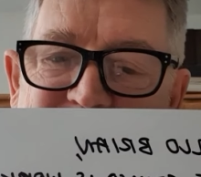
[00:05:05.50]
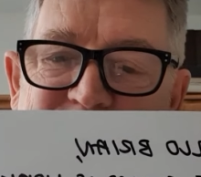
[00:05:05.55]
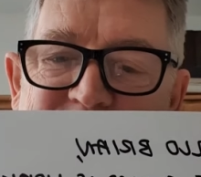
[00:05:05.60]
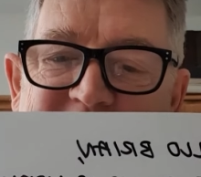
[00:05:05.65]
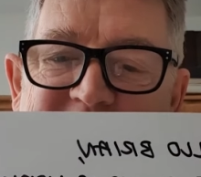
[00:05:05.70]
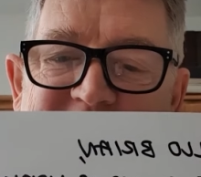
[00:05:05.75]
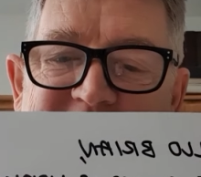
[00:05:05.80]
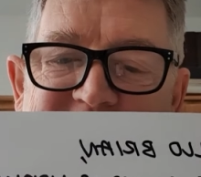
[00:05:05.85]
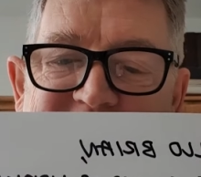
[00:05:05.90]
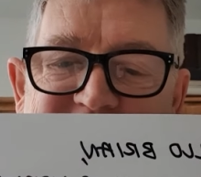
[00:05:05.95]
are we
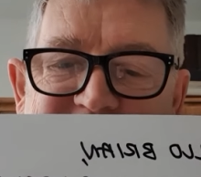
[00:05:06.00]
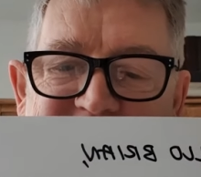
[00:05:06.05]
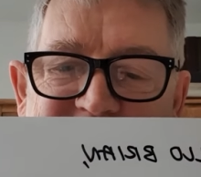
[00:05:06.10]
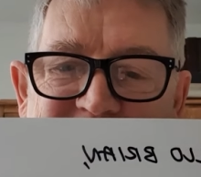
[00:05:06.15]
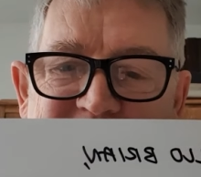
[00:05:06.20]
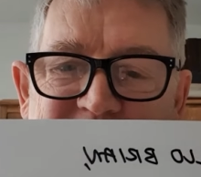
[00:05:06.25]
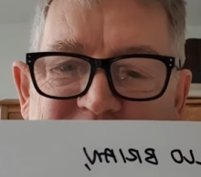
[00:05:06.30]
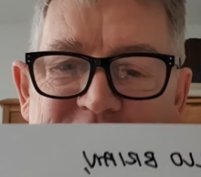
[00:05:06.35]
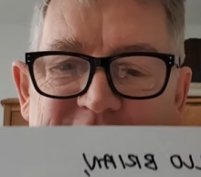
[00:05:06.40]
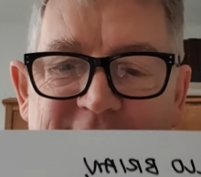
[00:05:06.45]
going to
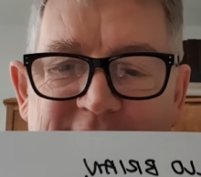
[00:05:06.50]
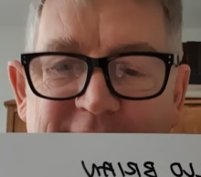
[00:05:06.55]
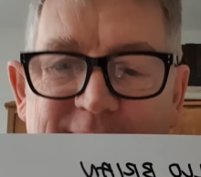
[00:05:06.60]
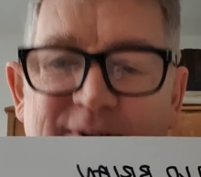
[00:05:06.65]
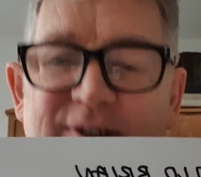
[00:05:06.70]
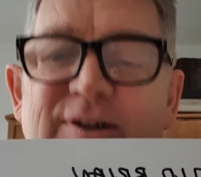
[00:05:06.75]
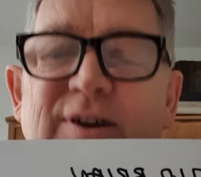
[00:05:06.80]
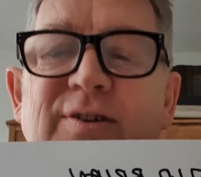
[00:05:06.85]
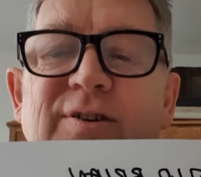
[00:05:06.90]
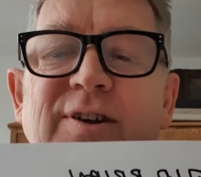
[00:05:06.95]
do? I'm
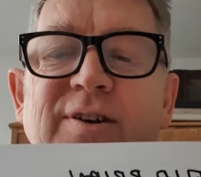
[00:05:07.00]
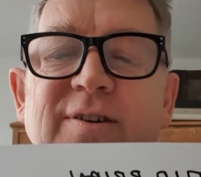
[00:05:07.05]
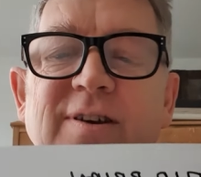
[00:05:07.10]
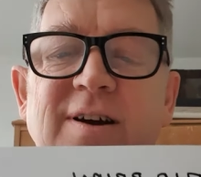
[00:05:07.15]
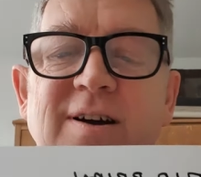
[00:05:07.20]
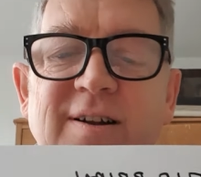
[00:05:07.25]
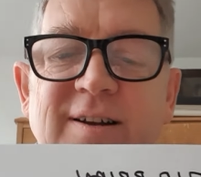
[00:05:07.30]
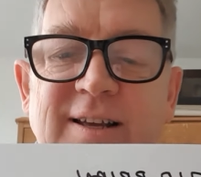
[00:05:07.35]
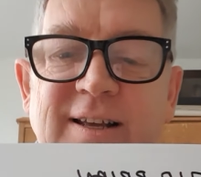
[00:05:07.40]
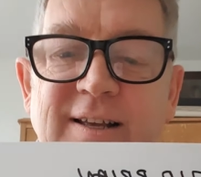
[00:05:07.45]
sorry you
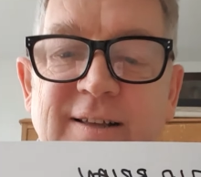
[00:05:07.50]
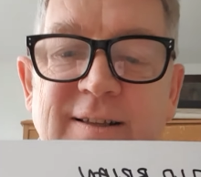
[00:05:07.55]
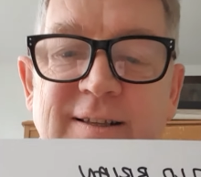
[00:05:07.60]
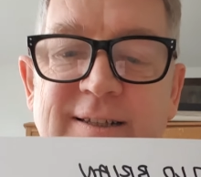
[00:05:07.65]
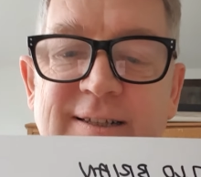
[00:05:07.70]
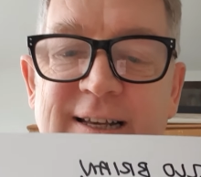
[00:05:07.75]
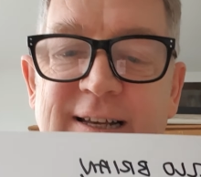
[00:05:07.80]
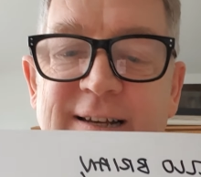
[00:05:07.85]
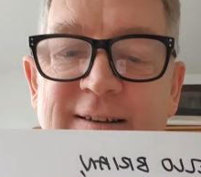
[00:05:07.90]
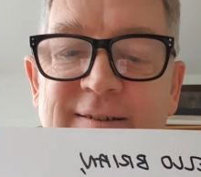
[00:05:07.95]
can't hear the
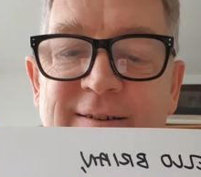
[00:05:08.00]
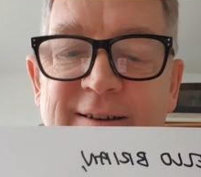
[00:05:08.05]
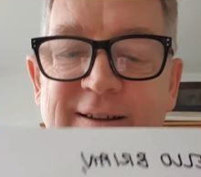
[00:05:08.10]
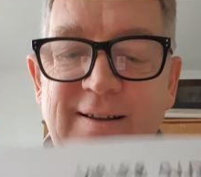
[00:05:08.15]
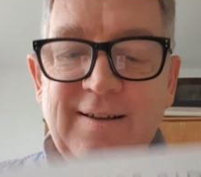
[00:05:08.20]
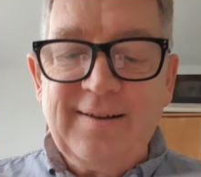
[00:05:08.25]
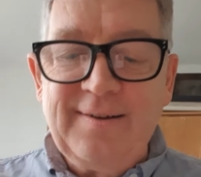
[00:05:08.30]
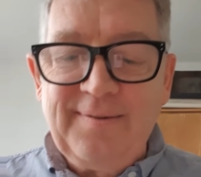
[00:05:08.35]
sound.